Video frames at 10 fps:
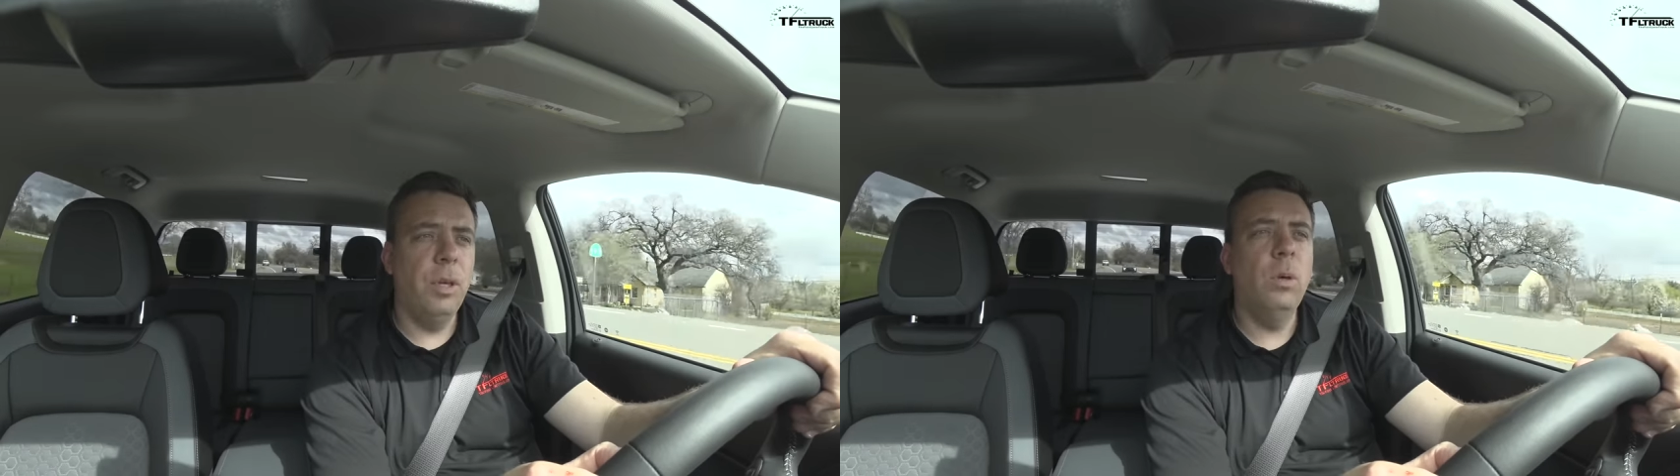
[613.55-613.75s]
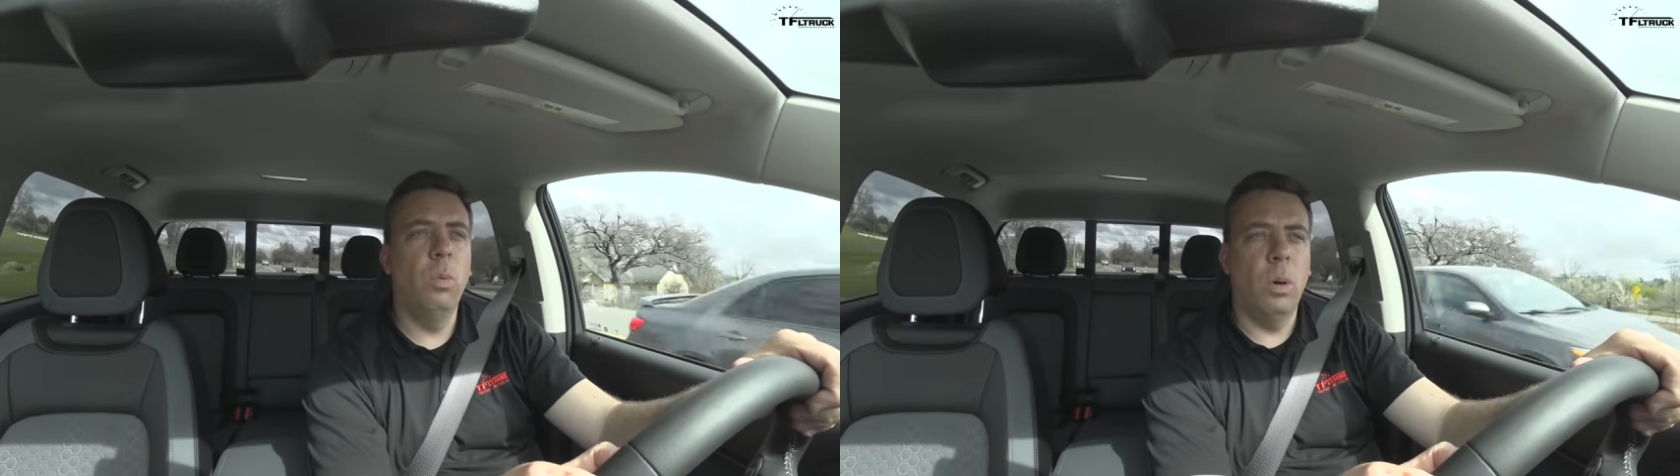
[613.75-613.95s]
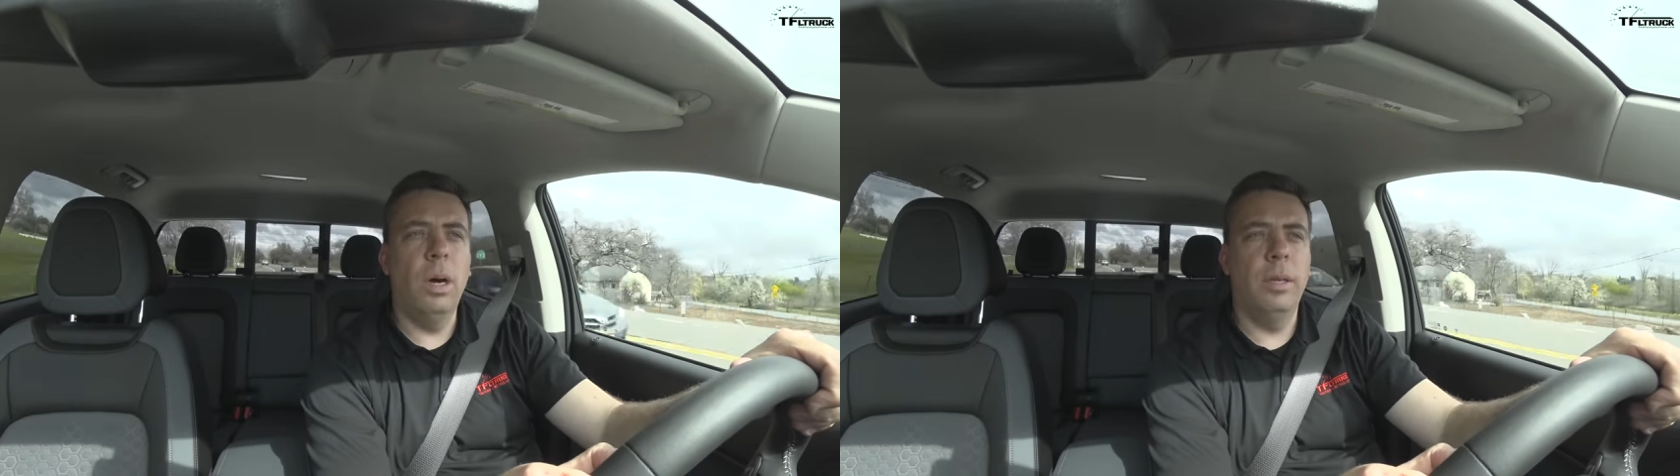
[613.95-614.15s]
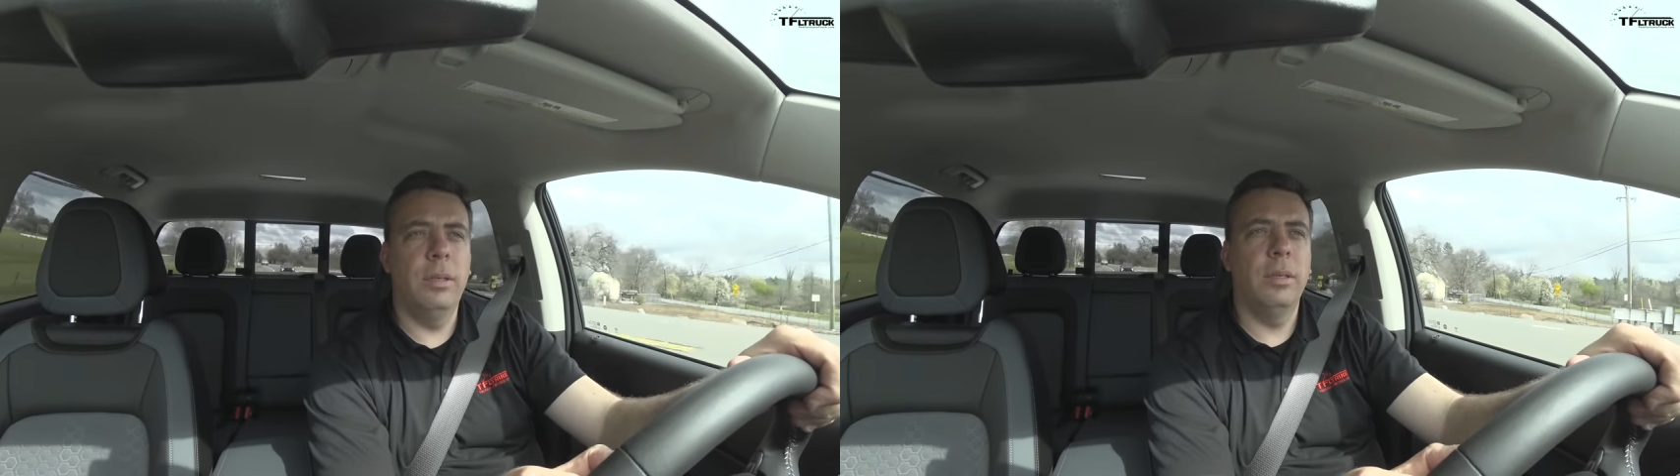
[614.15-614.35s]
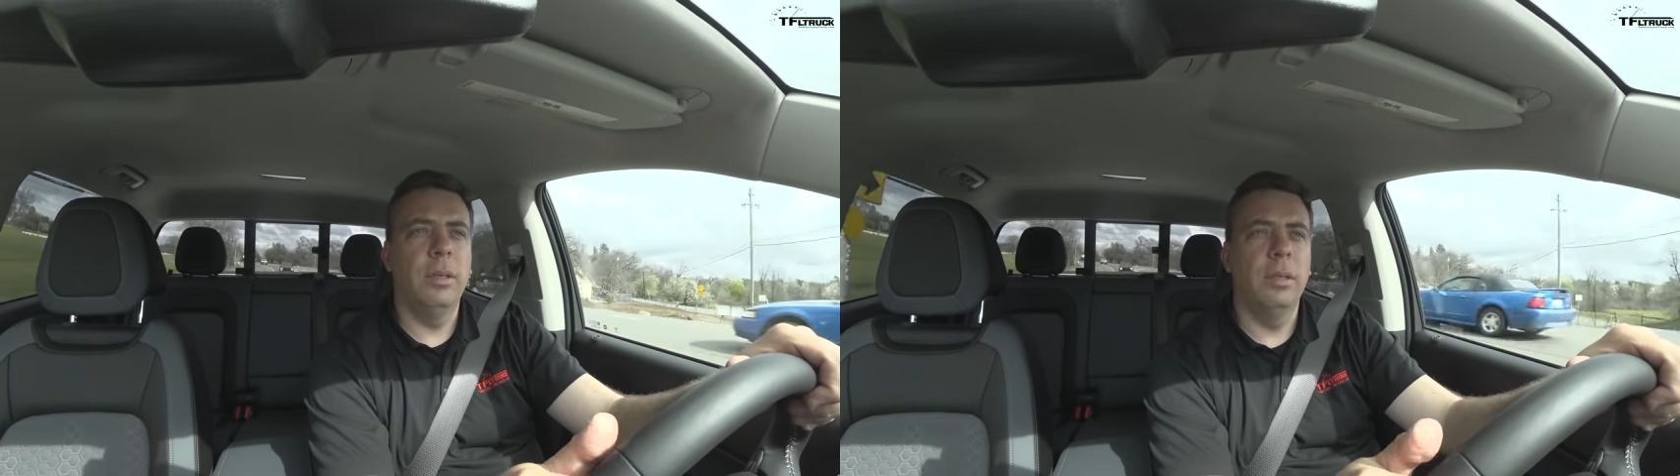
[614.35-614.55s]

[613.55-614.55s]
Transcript: you want